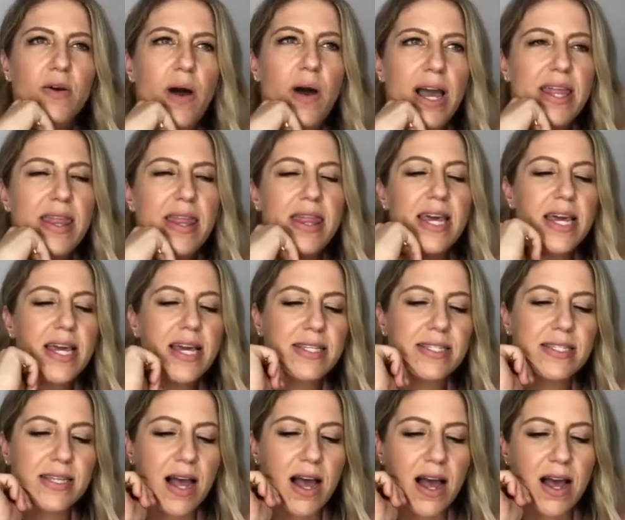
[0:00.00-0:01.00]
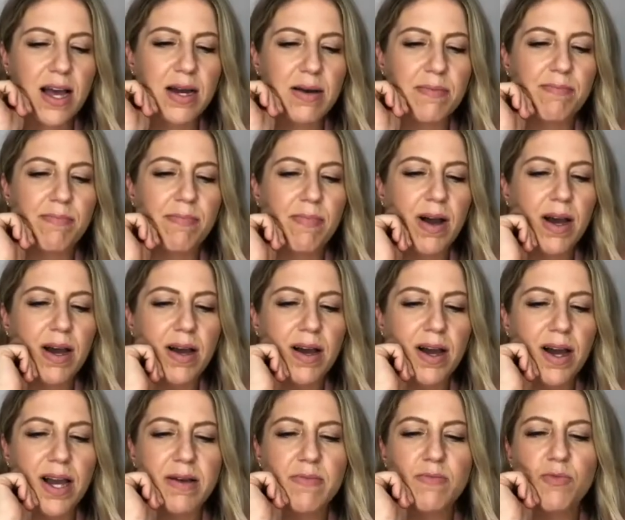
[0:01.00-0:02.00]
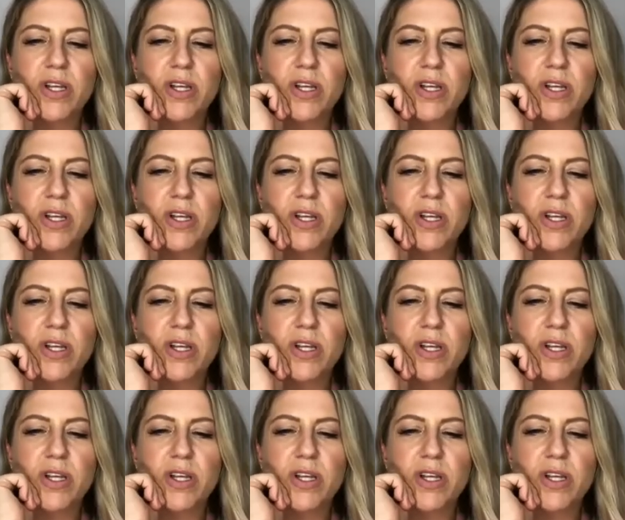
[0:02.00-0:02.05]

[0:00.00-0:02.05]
I think it's, I'm